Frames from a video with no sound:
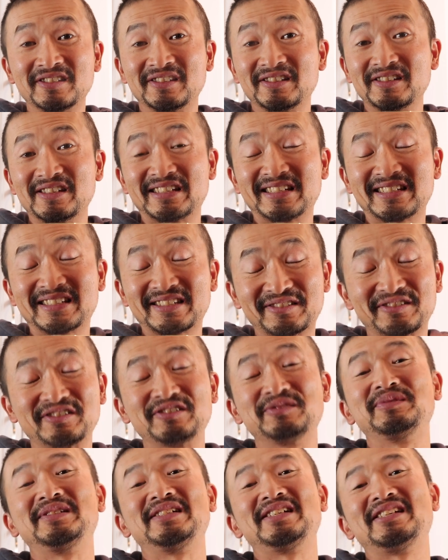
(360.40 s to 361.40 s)
is
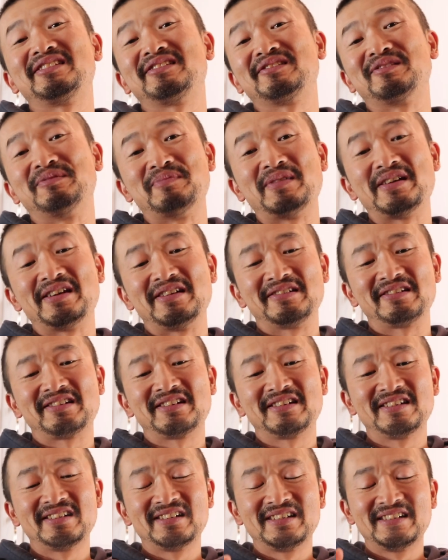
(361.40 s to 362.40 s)
extremely easy to
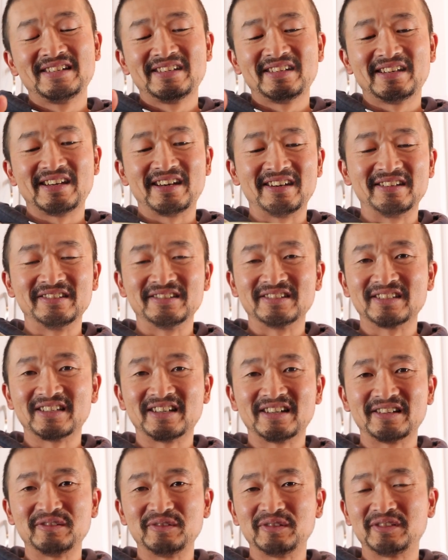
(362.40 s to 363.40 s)
make, and
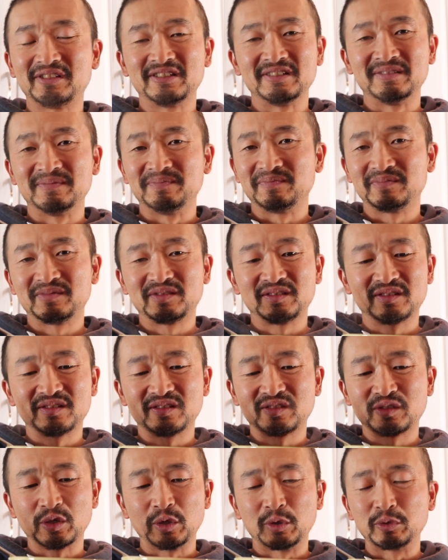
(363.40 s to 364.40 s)
you can
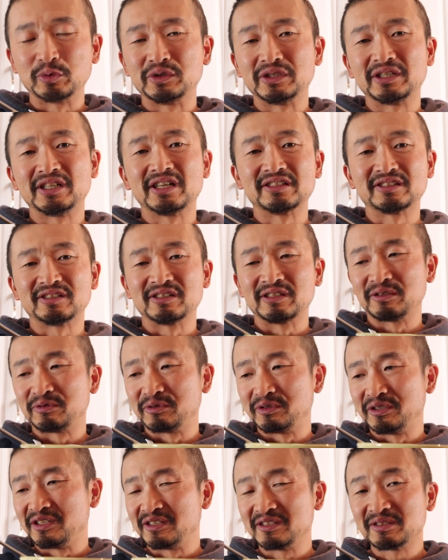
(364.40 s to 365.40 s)
totally get
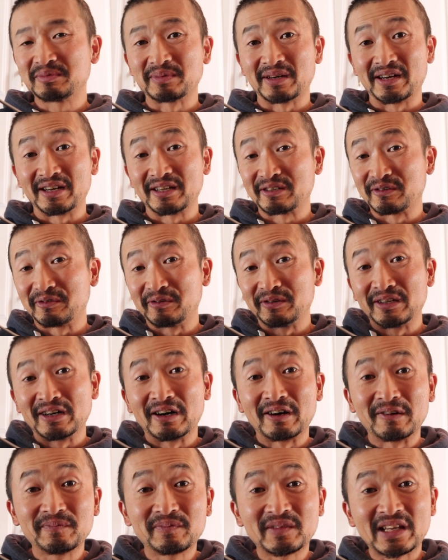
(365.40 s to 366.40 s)
ingredients by going
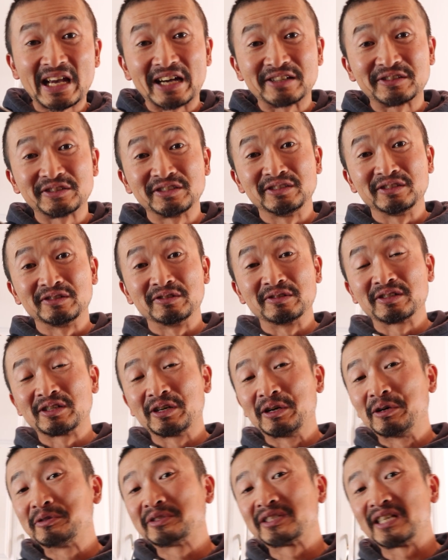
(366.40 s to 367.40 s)
out, catching your own
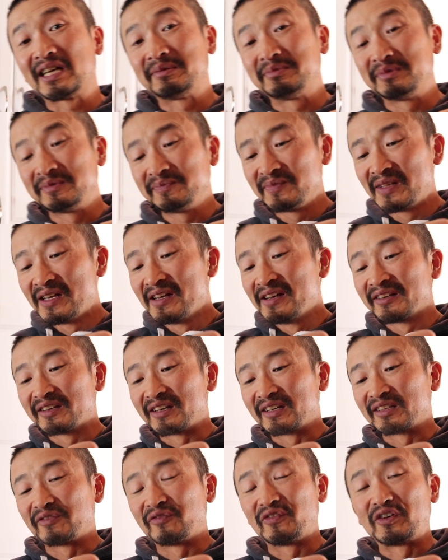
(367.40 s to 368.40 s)
coho salmon,
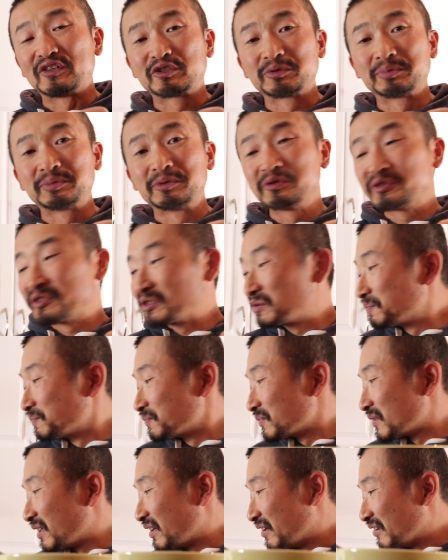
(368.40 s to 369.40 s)
get the vegetables,
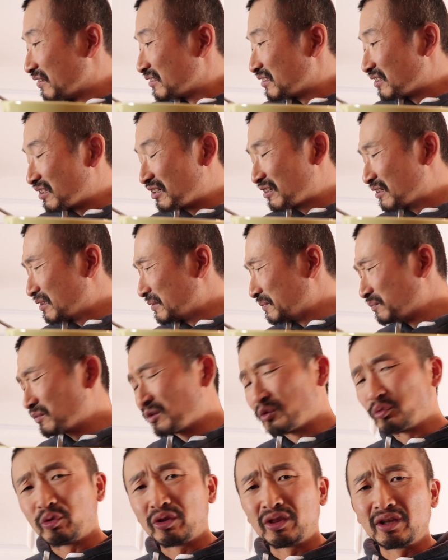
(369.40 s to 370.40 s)
and
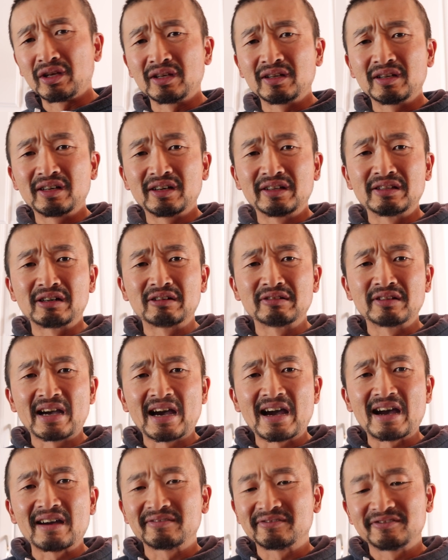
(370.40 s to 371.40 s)
within an hour and a
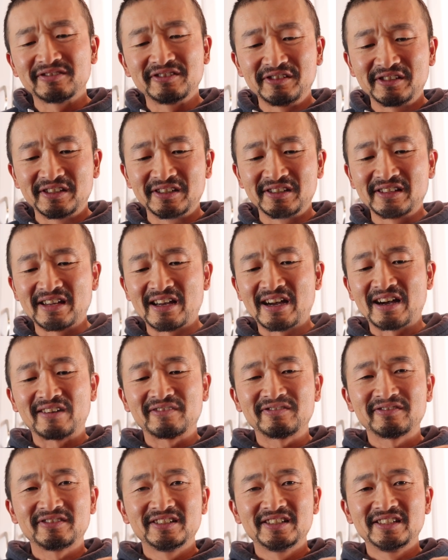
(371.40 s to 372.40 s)
half you can
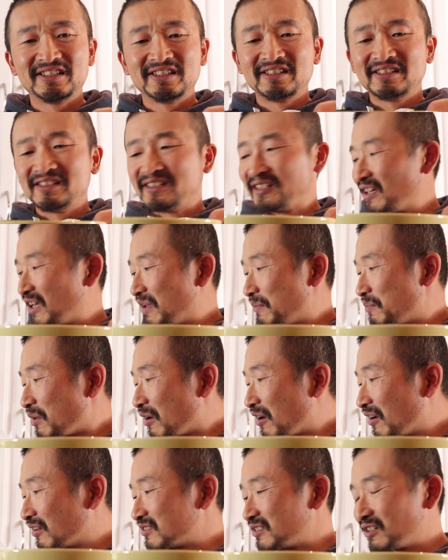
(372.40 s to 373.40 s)
have a
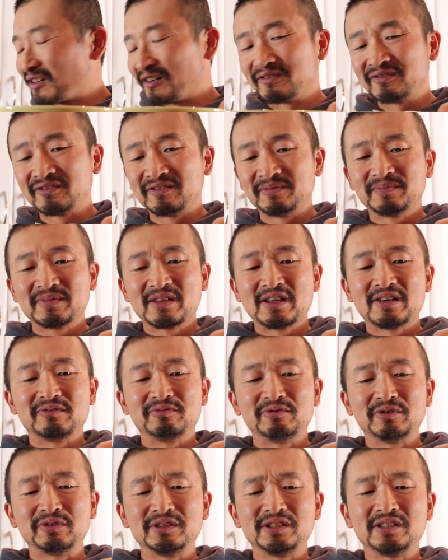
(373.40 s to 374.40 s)
pot of
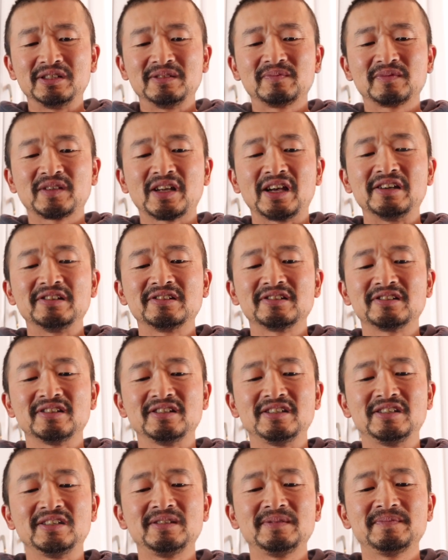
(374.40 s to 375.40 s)
really
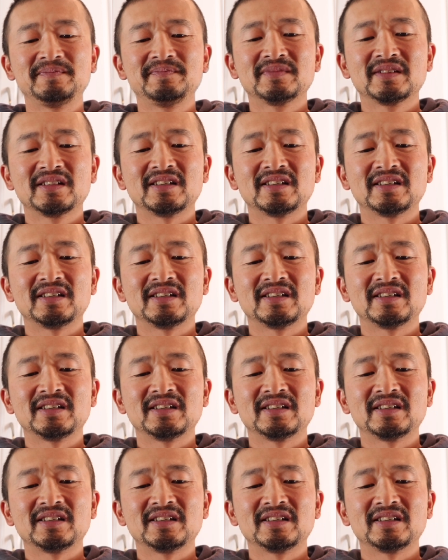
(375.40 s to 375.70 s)
tasty